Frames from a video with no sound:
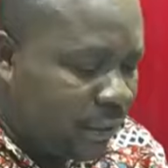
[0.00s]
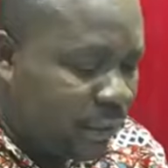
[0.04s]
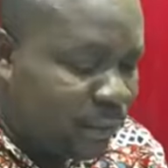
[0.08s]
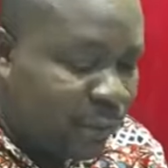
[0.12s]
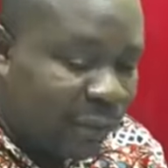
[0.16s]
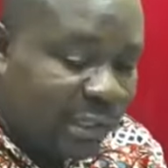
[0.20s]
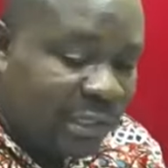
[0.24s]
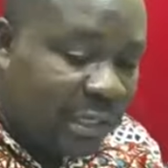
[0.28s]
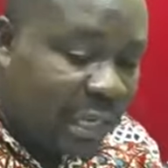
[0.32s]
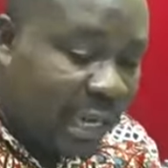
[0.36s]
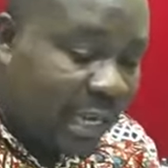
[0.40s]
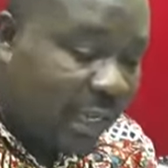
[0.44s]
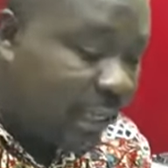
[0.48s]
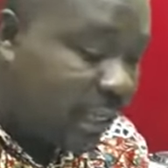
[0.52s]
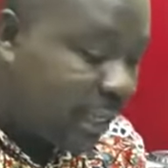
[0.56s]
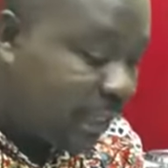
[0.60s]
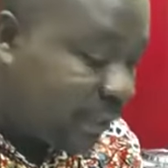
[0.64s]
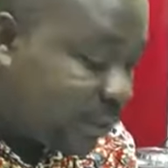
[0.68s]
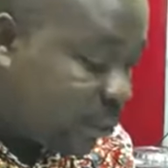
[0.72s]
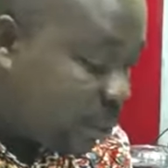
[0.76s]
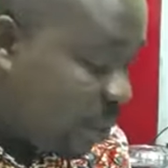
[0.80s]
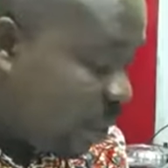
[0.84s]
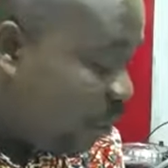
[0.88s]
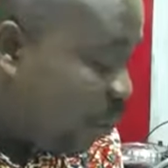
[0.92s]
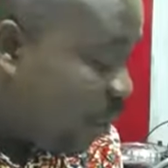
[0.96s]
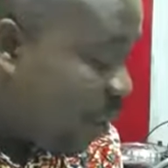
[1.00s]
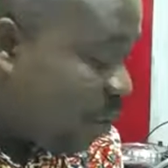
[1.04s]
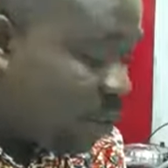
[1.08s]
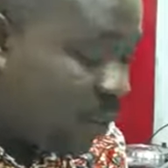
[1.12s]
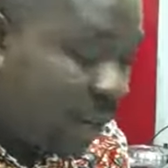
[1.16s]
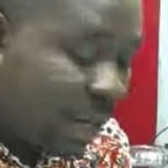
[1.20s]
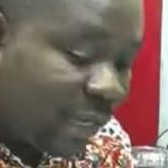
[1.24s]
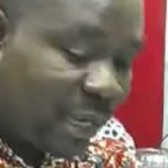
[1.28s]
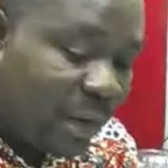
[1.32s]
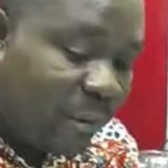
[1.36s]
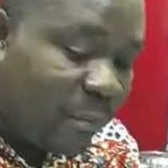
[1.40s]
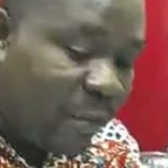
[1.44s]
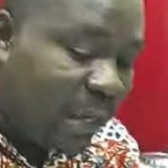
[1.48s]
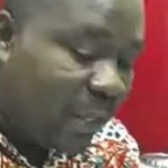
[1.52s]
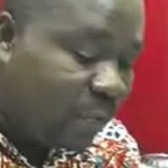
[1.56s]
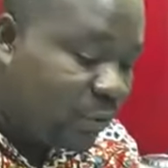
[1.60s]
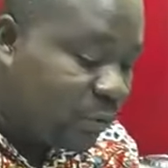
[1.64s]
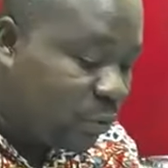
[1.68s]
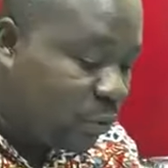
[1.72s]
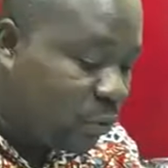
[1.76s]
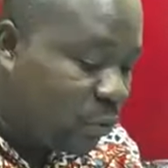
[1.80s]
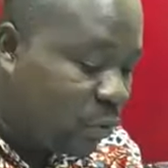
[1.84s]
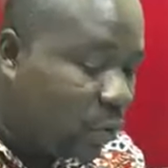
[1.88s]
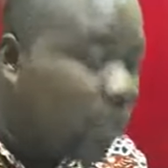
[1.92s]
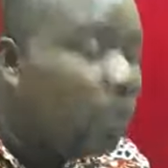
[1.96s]
special guest to a Pahua
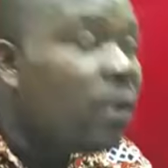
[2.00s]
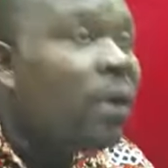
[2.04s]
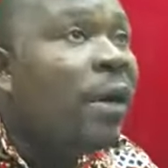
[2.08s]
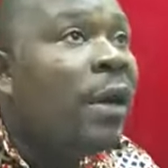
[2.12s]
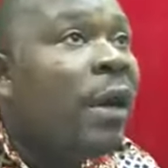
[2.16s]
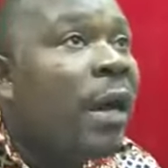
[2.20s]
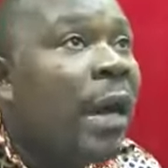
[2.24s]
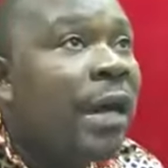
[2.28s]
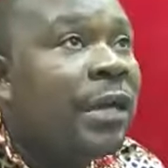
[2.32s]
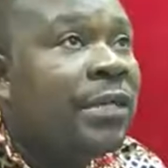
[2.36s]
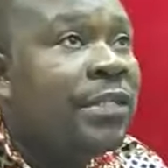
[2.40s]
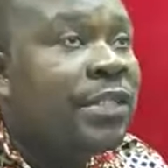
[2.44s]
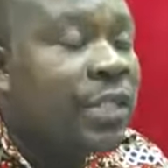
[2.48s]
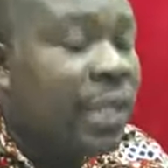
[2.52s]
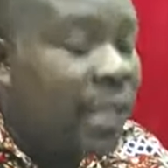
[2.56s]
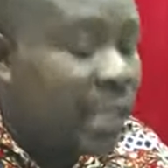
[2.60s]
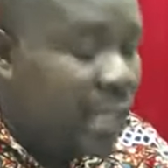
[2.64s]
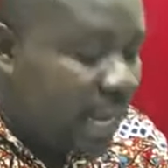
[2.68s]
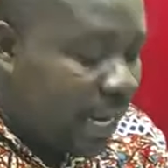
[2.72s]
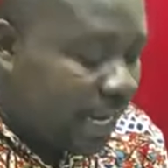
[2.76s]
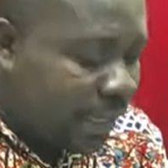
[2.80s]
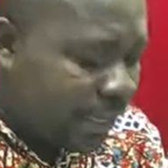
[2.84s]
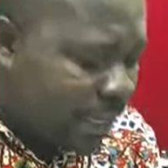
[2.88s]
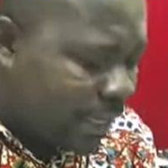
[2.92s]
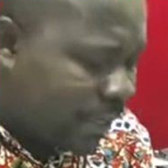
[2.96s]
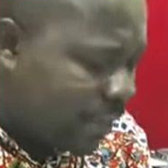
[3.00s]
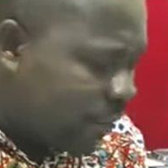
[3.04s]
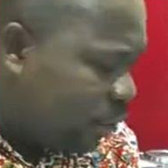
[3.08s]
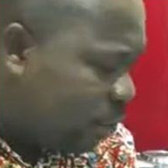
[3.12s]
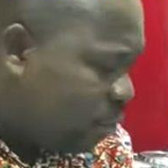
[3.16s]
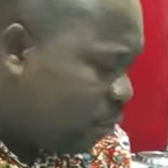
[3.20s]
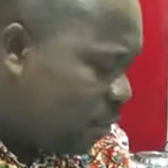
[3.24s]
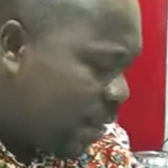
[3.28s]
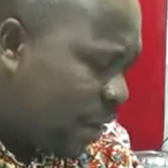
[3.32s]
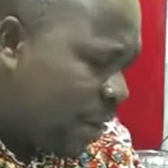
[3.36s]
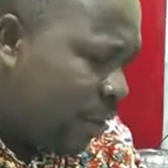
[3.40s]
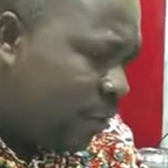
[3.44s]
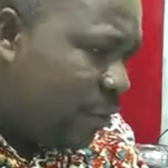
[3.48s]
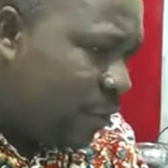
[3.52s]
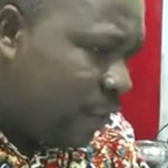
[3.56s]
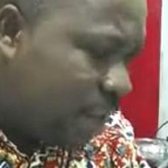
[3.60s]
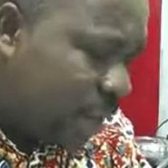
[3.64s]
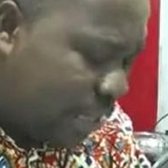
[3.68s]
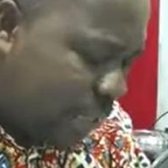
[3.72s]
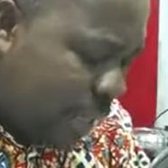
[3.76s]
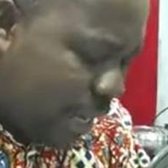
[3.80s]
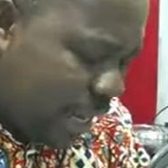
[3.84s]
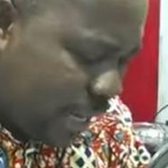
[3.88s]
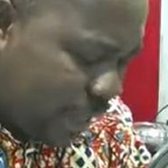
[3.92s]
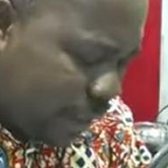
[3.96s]
Dabenso and Chena Yeninu
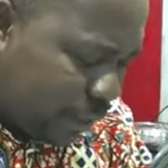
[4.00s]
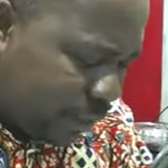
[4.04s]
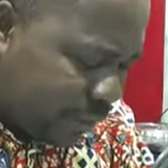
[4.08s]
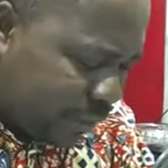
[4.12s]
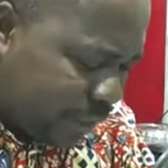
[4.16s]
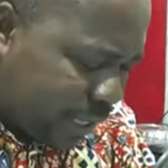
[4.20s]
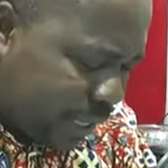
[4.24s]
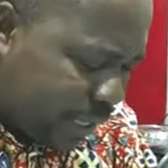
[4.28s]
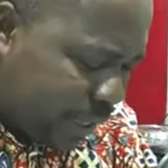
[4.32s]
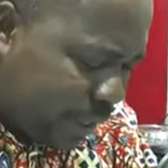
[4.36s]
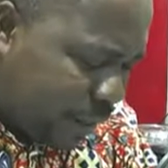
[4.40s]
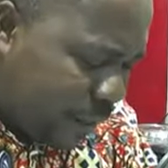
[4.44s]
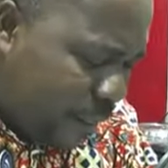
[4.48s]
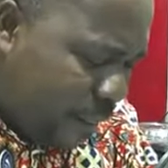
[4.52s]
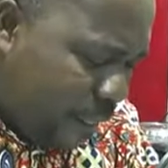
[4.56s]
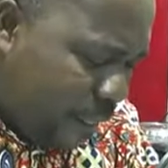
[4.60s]
Ewena on say